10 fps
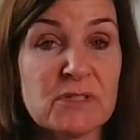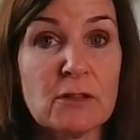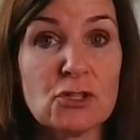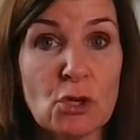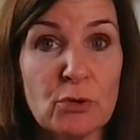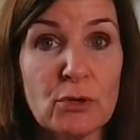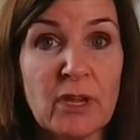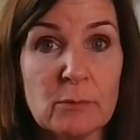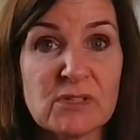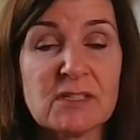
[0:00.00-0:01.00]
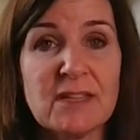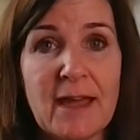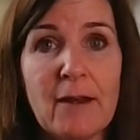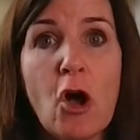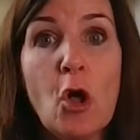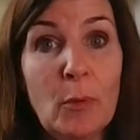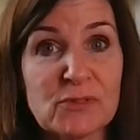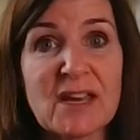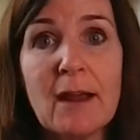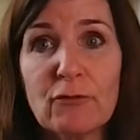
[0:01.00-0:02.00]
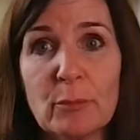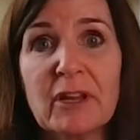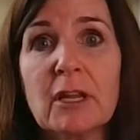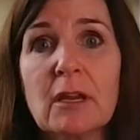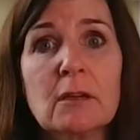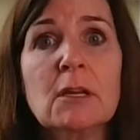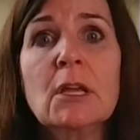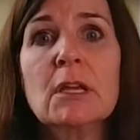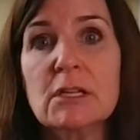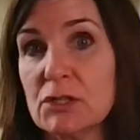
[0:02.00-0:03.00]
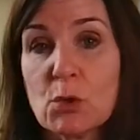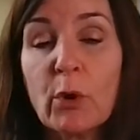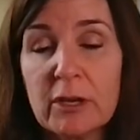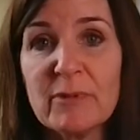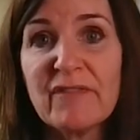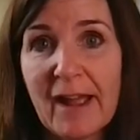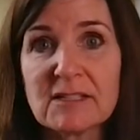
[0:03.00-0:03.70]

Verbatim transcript: games and the Tokyo games is that almost everybody is going to be